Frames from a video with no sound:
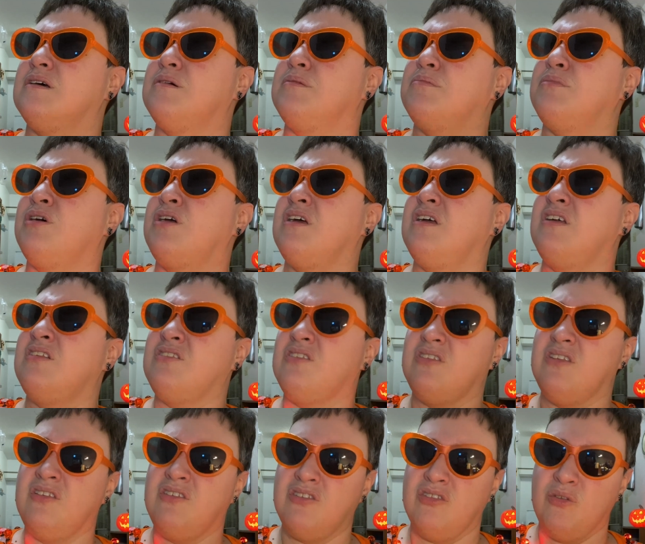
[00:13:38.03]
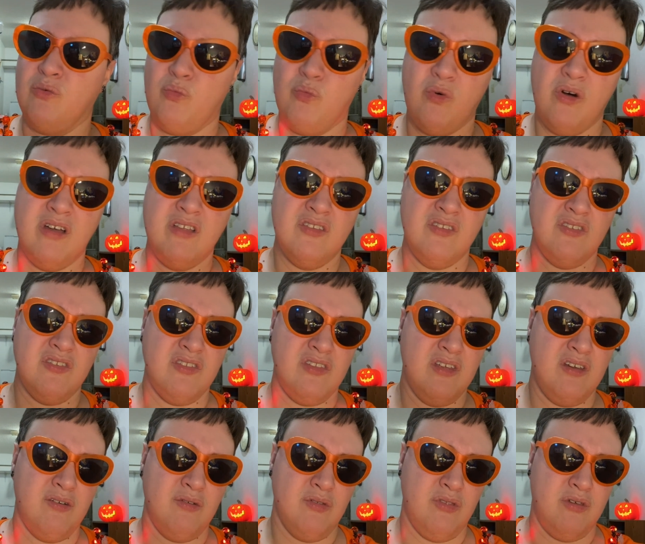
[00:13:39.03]
But it's the ones
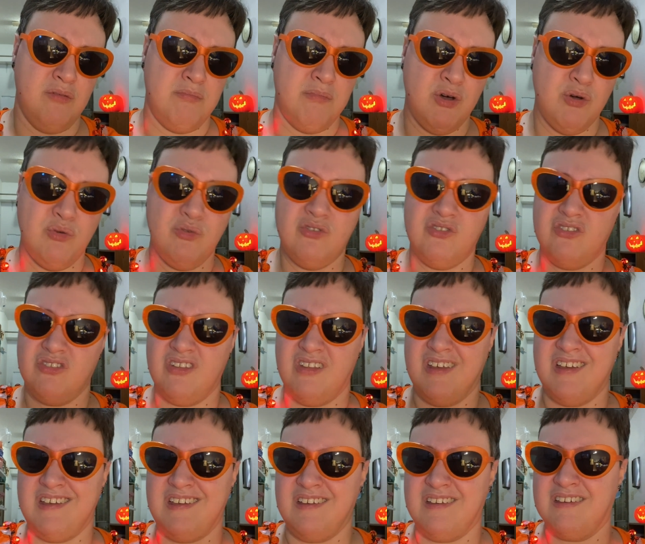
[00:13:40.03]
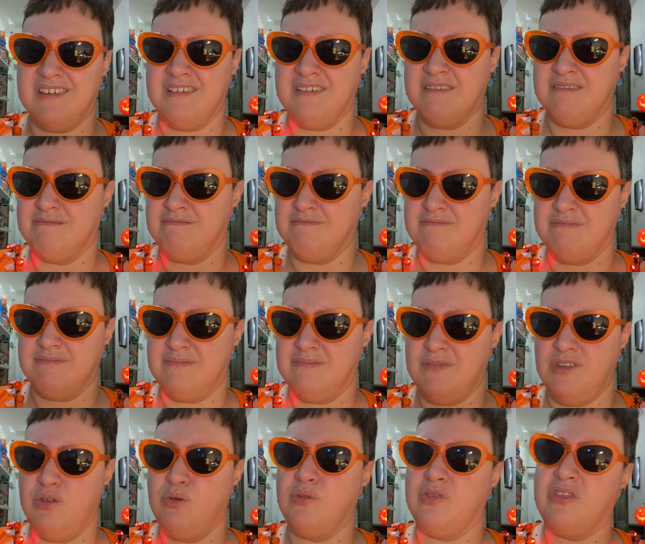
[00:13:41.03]
that are the most, like,
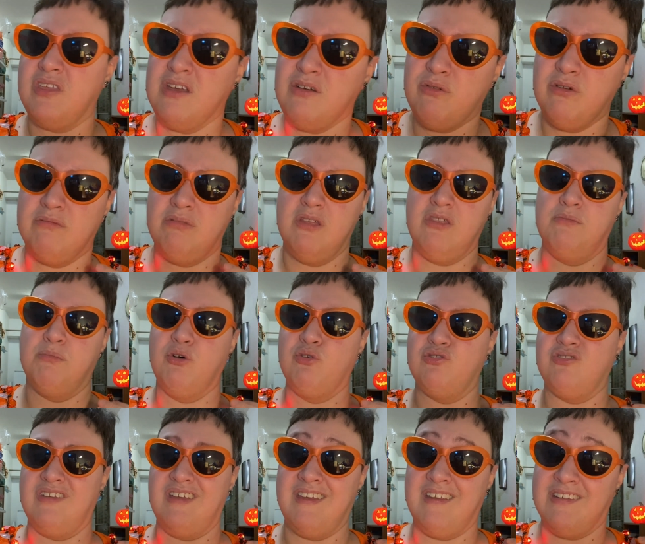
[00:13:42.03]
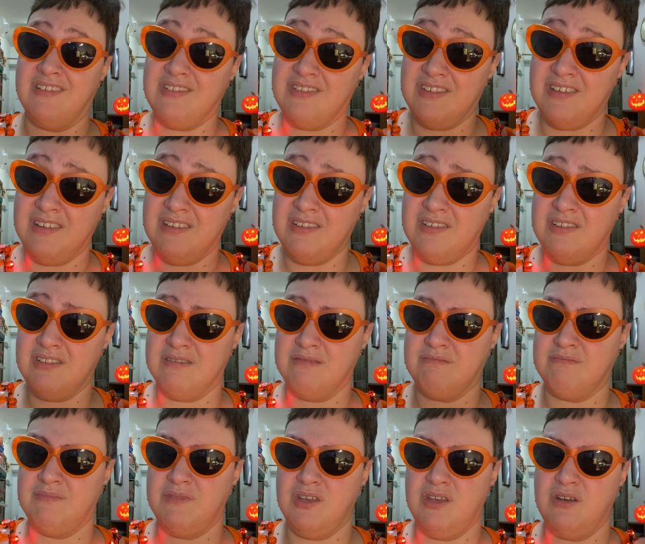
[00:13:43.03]
you would think would be the most innocent,
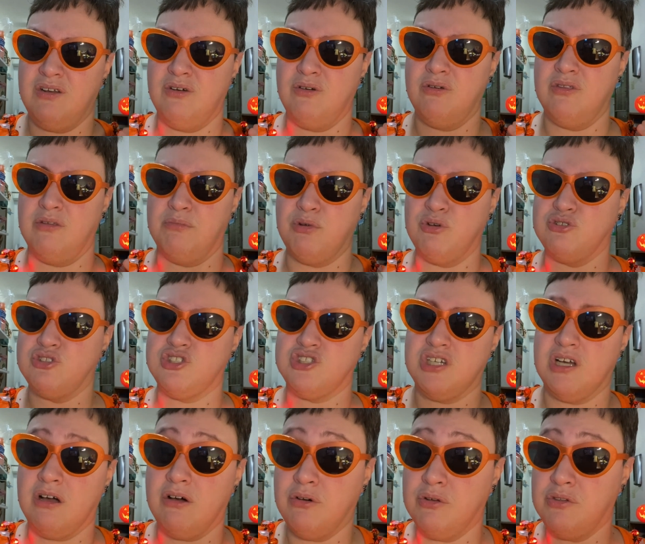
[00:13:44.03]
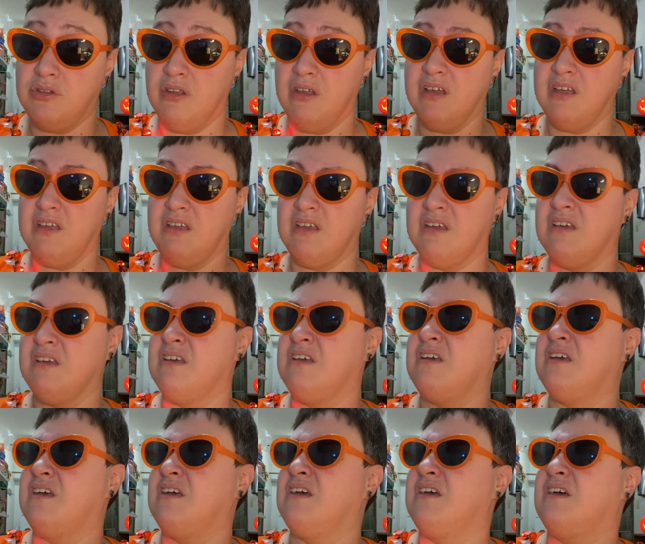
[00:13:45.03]
you know, and the most childlike,
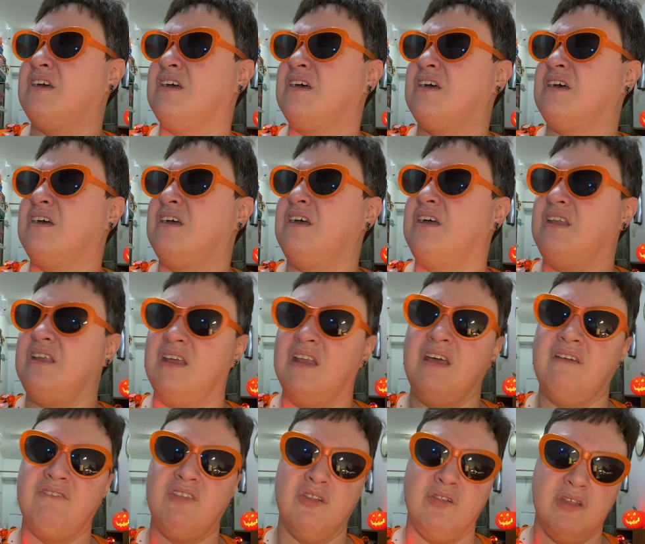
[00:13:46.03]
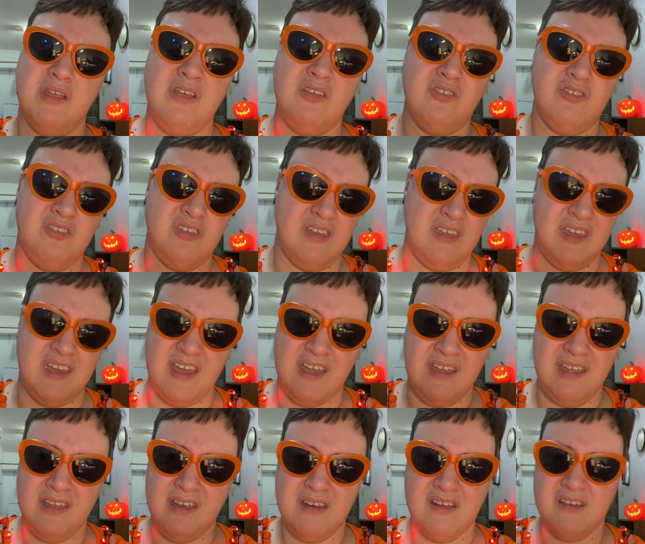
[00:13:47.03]
and have the least to
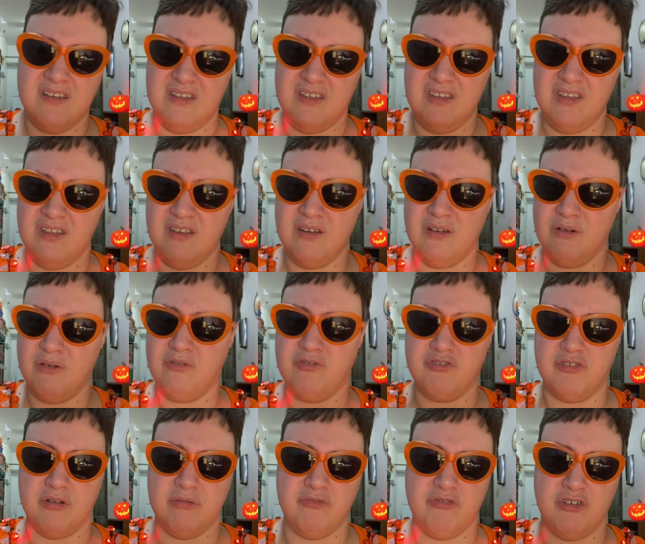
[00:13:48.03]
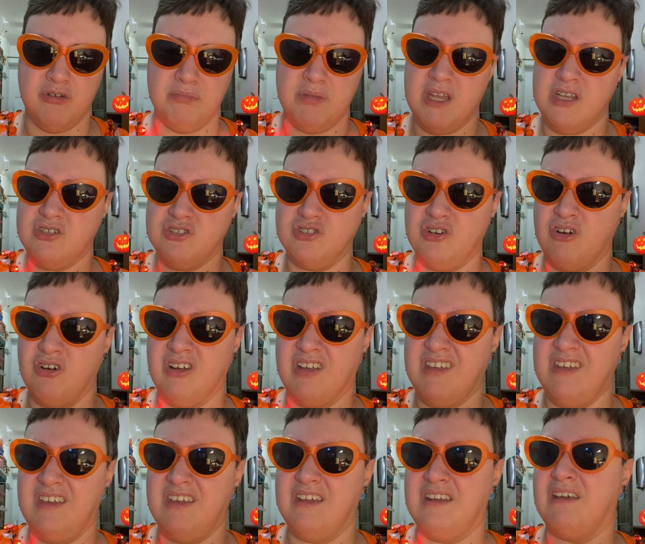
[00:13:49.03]
gain, you know, from
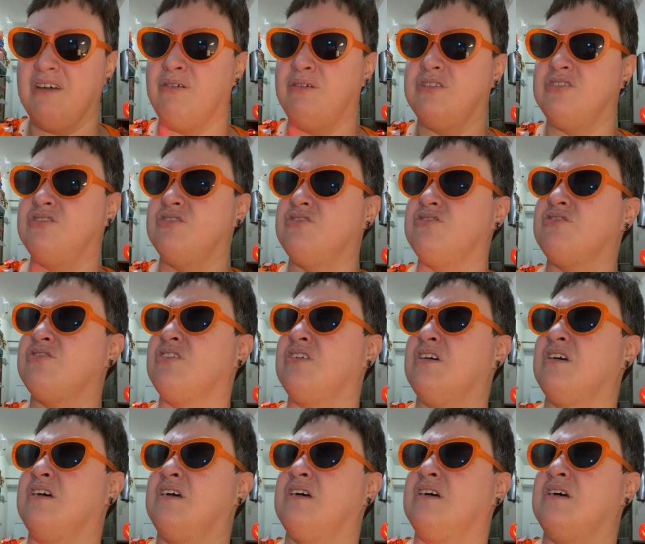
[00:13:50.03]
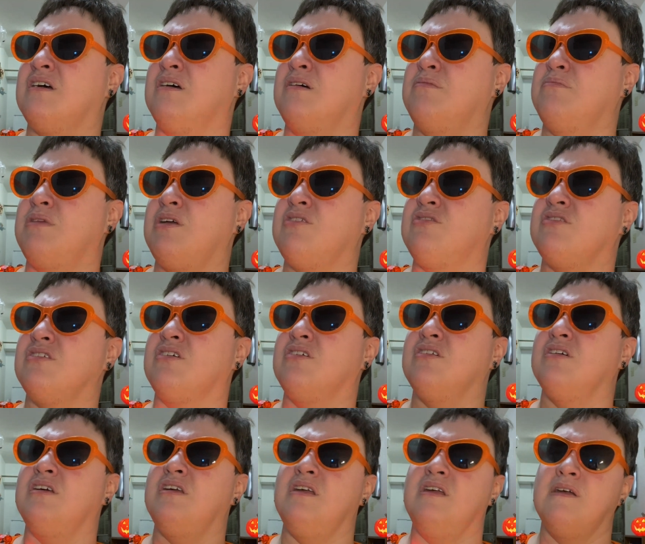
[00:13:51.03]
patriarchy, and how it just
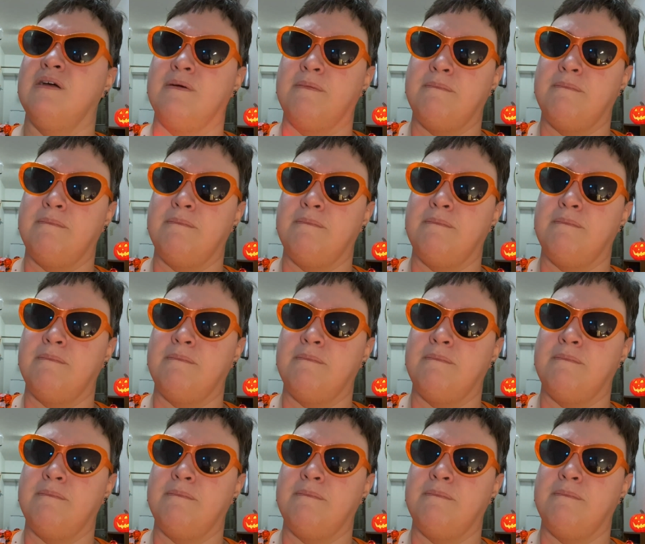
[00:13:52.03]
basically